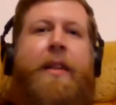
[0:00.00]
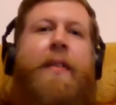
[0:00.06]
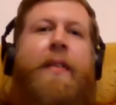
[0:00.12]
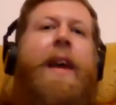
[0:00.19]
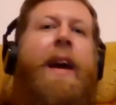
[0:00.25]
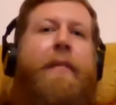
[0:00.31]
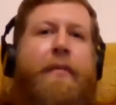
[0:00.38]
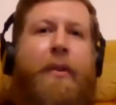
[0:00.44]

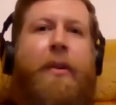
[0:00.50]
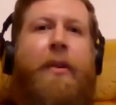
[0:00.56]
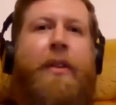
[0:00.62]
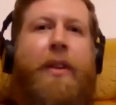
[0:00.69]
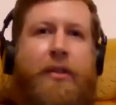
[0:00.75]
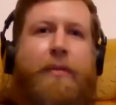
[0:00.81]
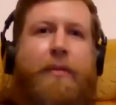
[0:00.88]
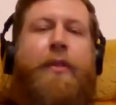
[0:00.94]
Therefore,
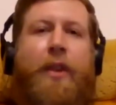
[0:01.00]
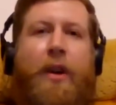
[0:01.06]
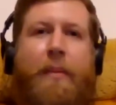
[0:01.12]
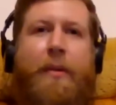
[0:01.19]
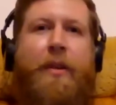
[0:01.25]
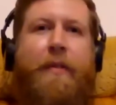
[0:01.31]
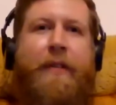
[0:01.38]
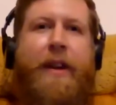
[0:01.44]
this
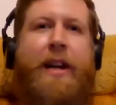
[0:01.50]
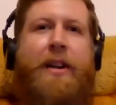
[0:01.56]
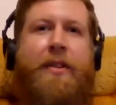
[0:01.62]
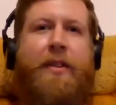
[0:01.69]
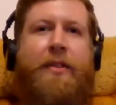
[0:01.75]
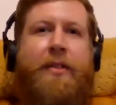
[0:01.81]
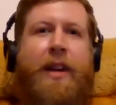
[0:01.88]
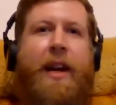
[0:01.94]
phenomenal
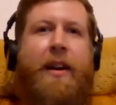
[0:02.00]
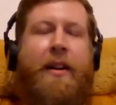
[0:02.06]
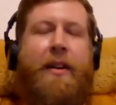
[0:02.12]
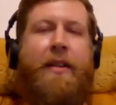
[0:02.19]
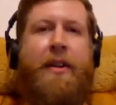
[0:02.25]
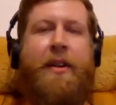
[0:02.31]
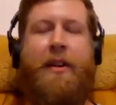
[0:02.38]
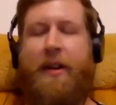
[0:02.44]
feature is there.
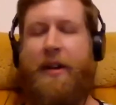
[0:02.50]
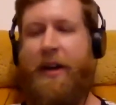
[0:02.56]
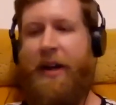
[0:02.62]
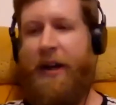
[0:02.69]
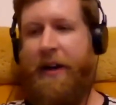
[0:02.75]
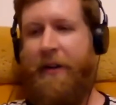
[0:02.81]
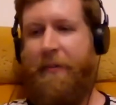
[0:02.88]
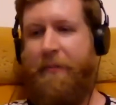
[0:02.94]
And
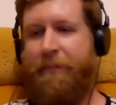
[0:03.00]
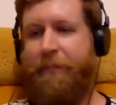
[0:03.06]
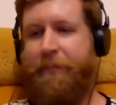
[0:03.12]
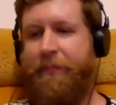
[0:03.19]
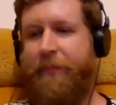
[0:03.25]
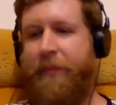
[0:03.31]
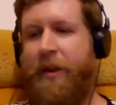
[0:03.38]
um,